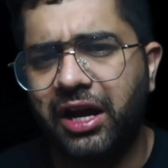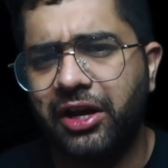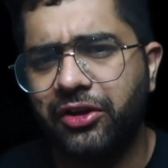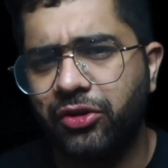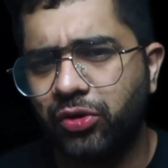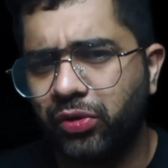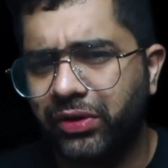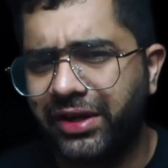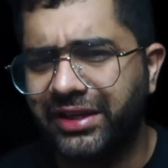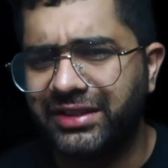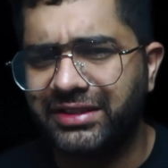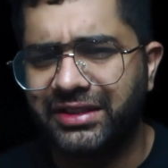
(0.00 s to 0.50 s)

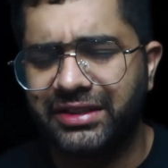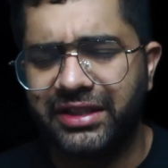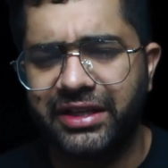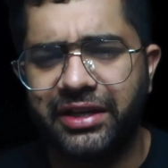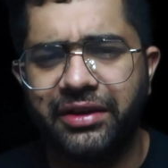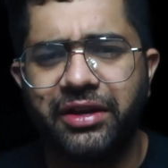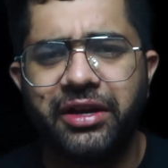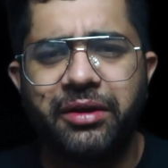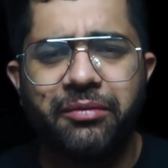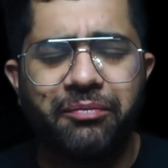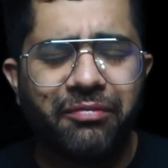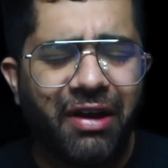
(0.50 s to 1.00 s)
you can
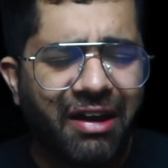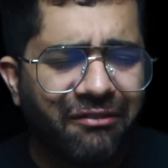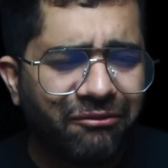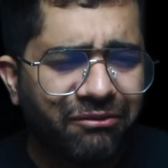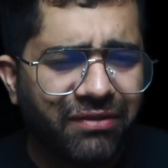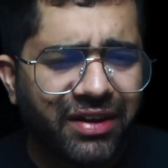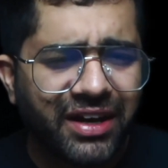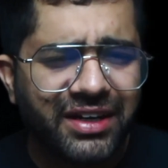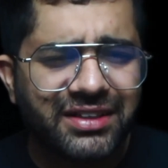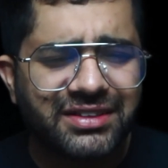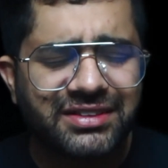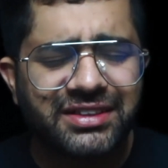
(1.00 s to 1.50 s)
say
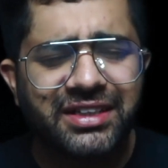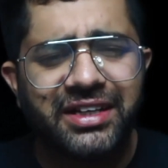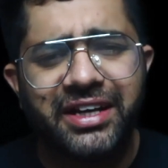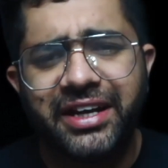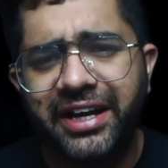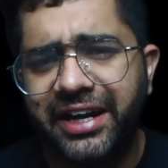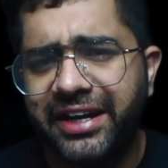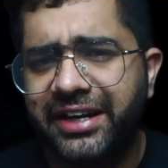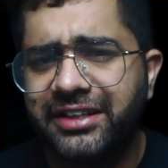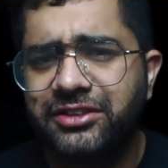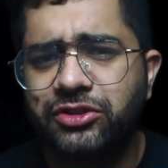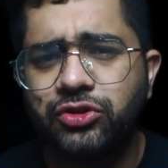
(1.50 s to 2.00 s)
pamphlets,
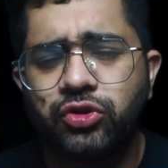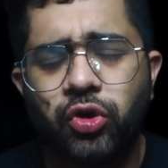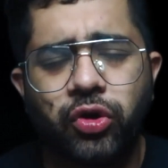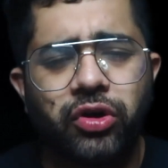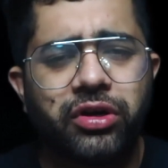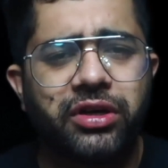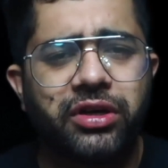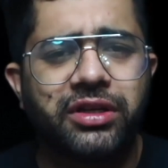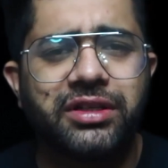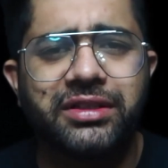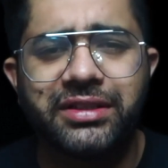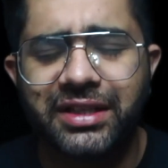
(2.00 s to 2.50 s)
it is
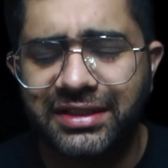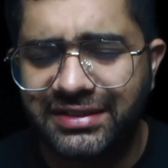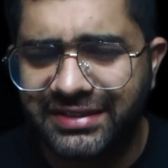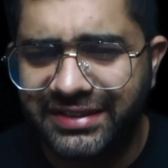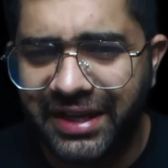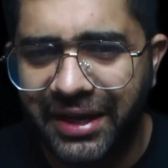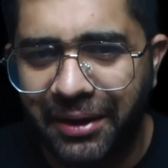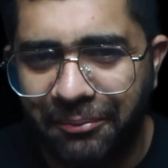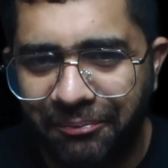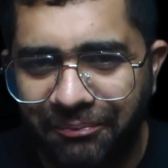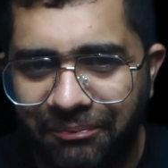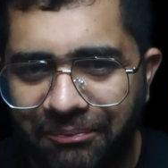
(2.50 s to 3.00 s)
not the
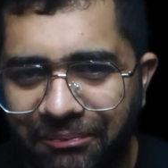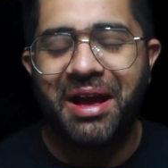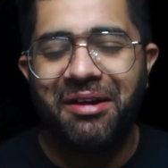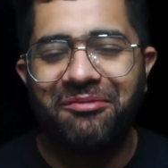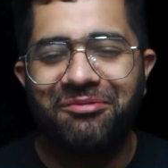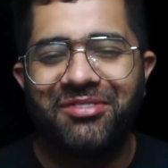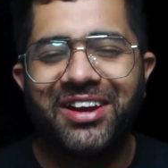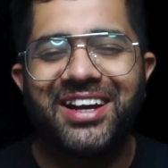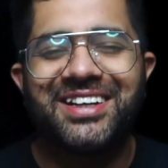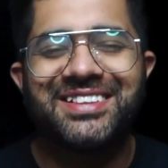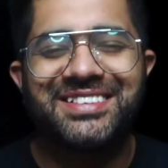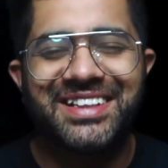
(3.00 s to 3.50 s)
same.
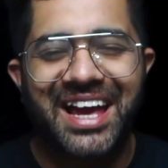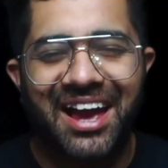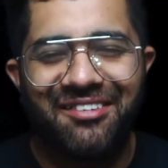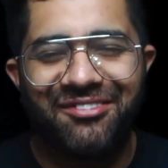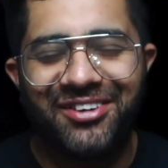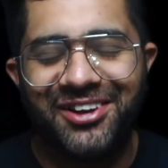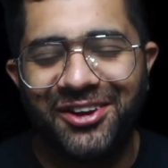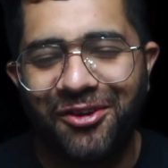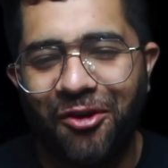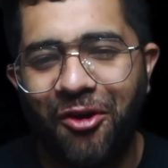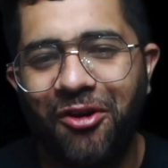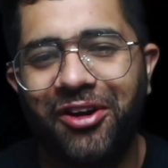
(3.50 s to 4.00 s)
Pamphlets have a
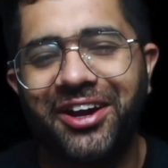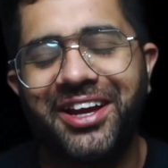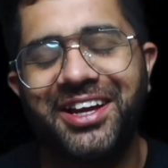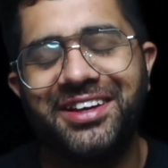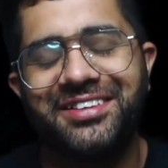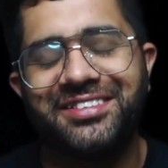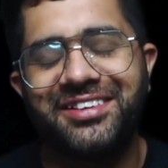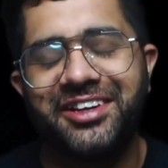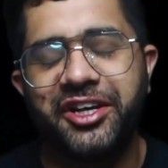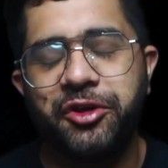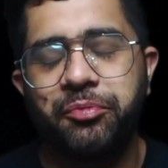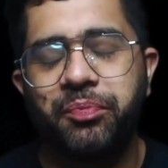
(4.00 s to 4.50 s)
long
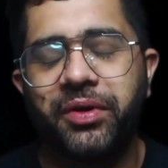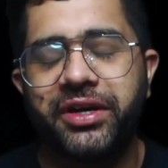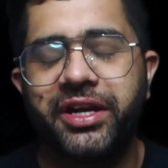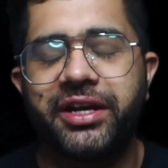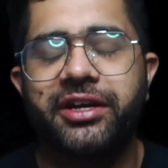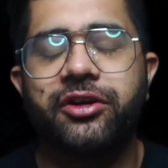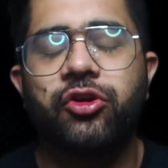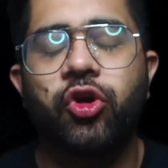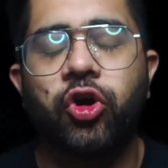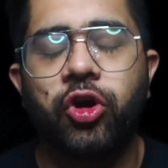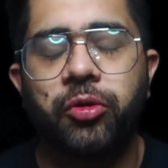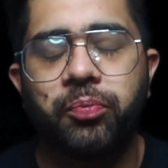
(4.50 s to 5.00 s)
history, but it
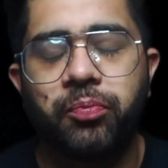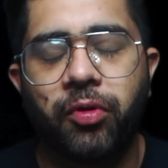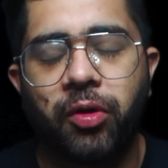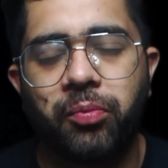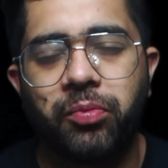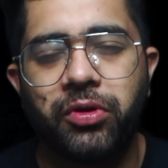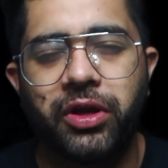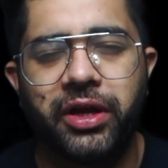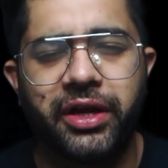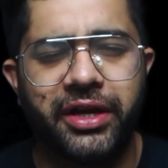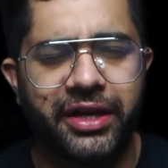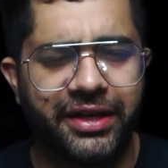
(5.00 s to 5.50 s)
got
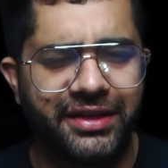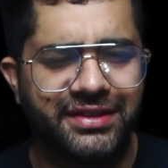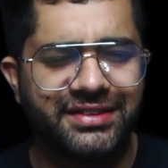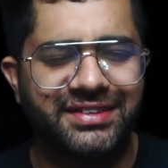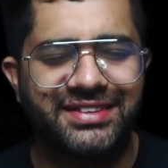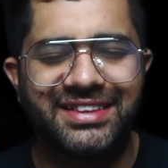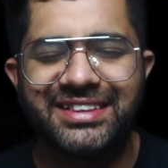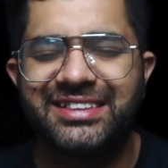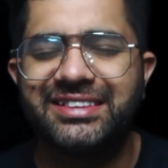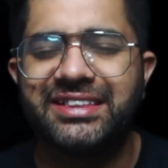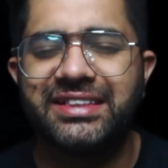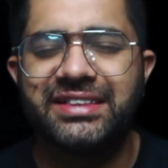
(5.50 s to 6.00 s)
popular in
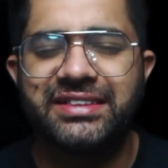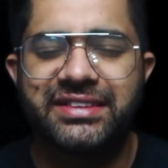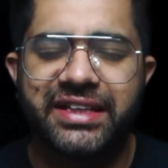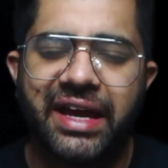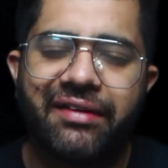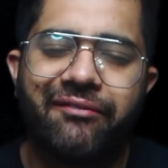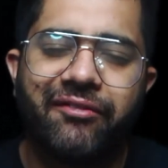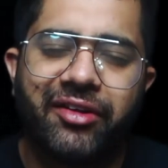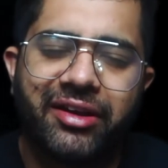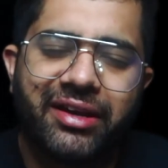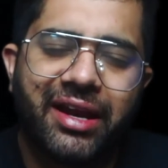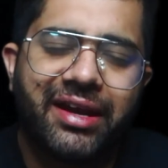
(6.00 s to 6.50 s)
16th,
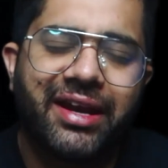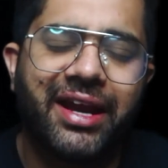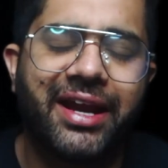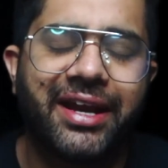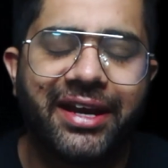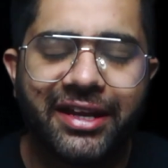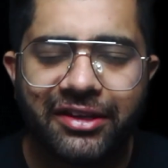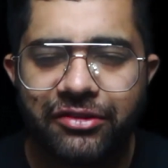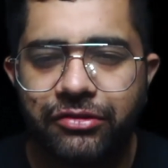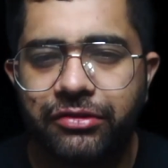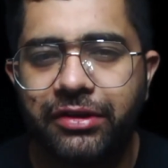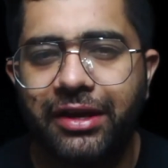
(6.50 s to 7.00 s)
17th and
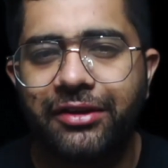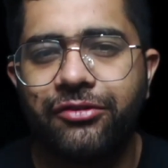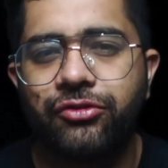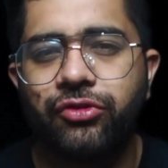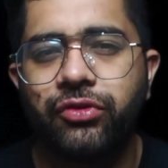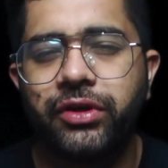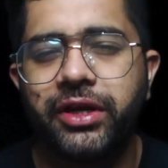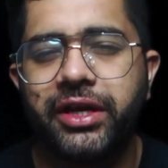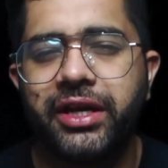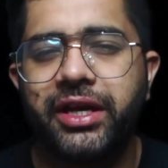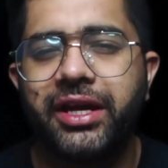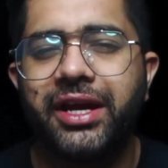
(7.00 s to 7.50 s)
18th
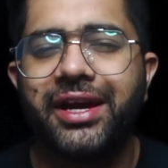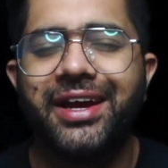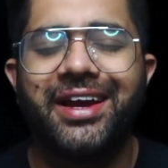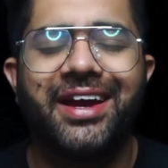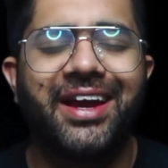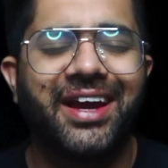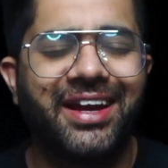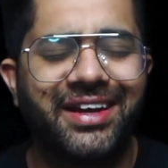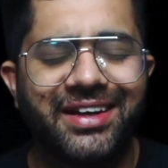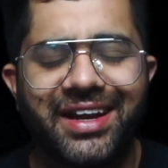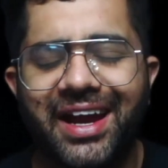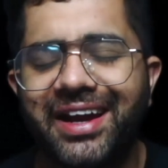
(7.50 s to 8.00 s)
century.
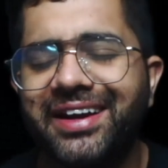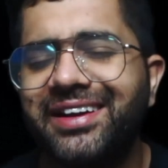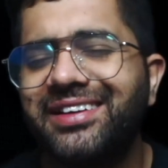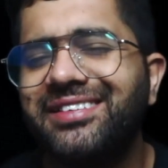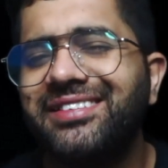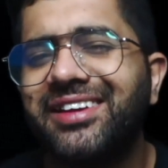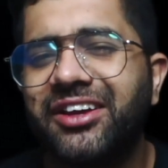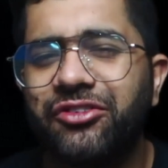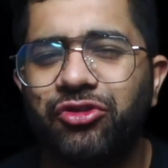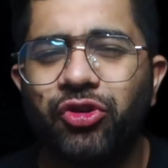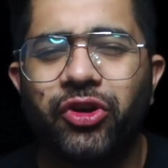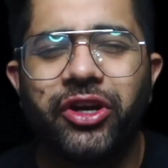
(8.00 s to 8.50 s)
In 19th
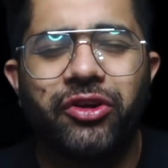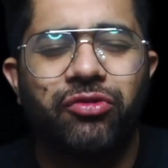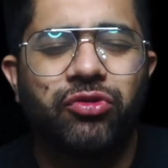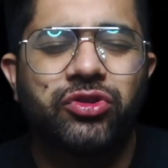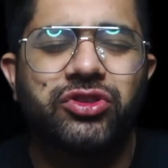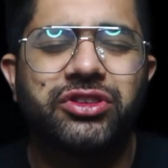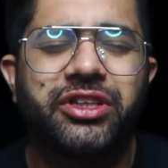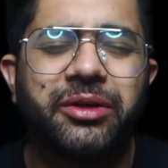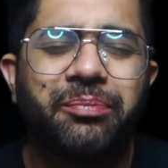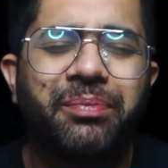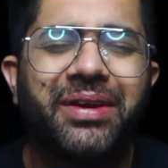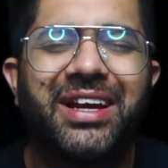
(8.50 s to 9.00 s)
century, it
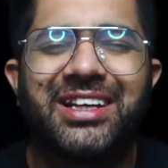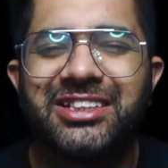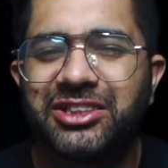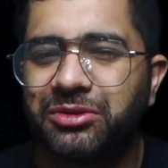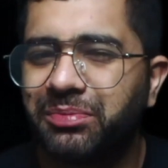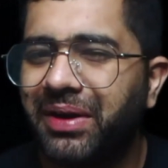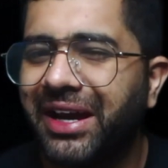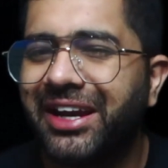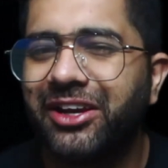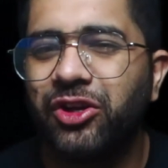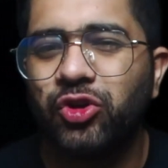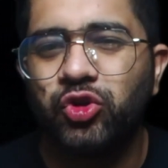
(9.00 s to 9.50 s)
was replaced
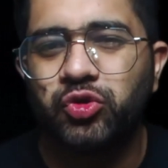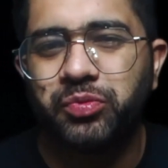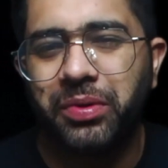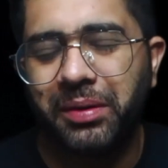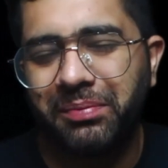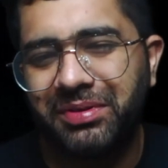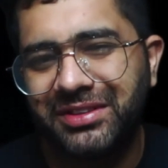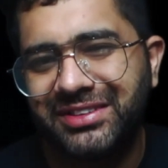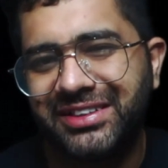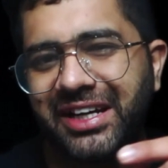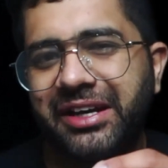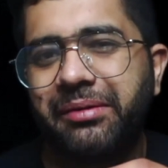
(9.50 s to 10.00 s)
by
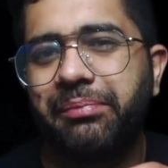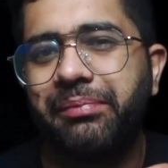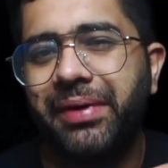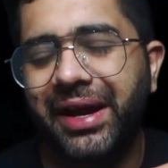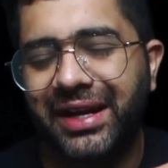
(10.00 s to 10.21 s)
newspapers and